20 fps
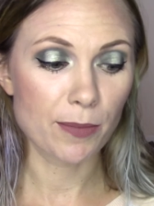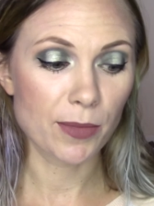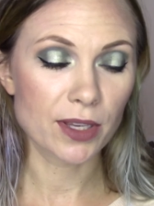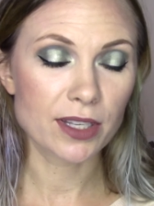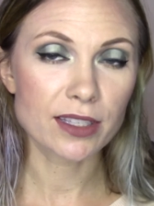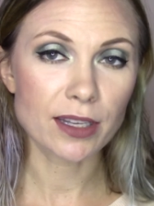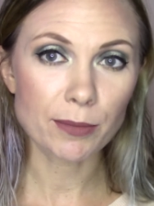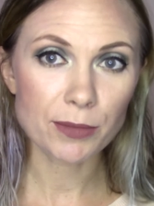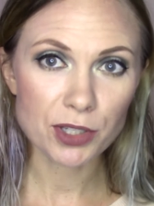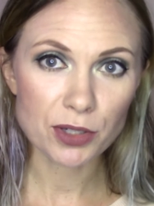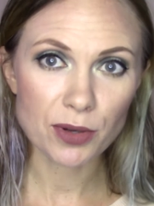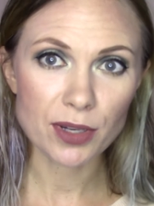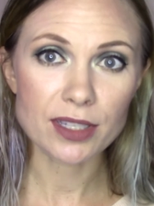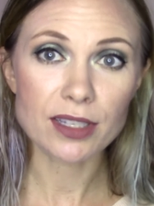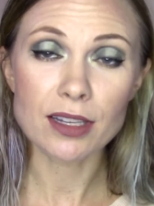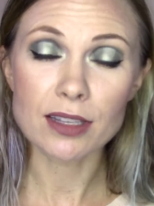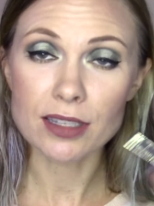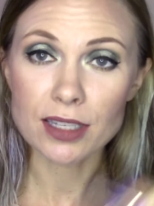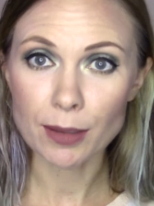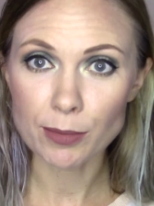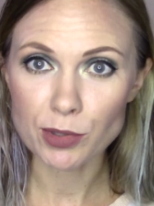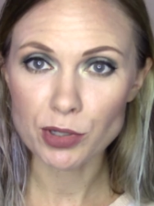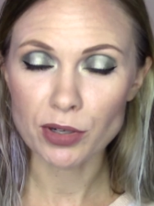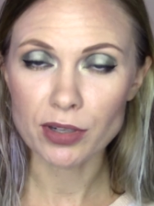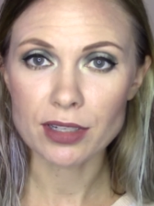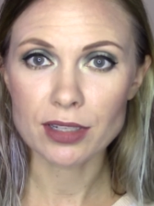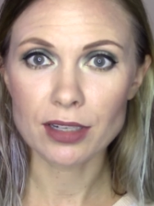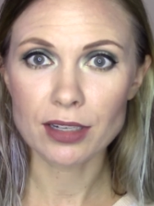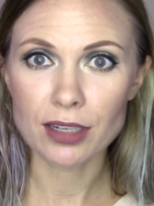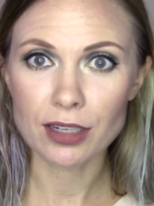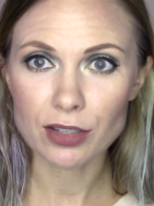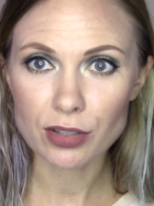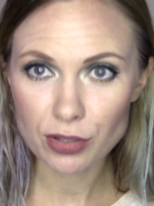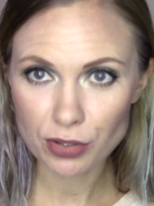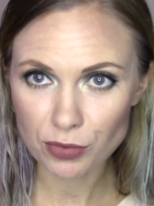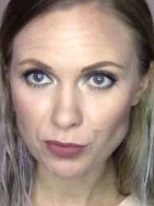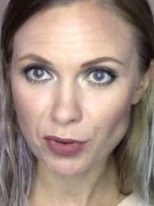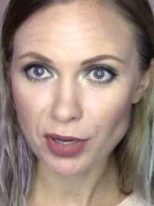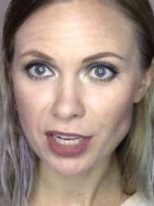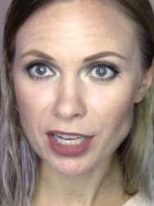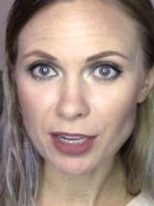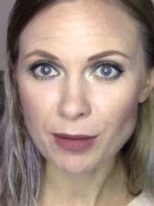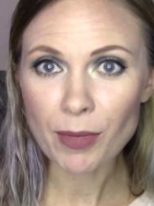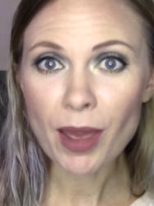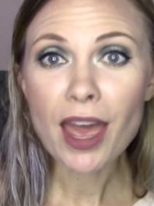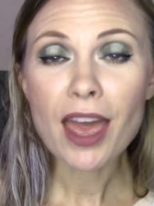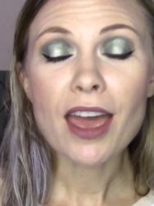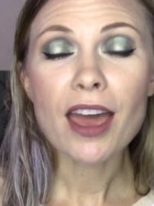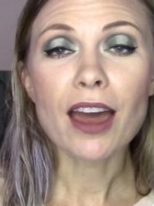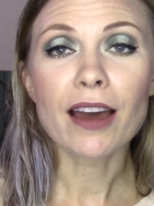the Sumptuous and Sumptuous Extreme,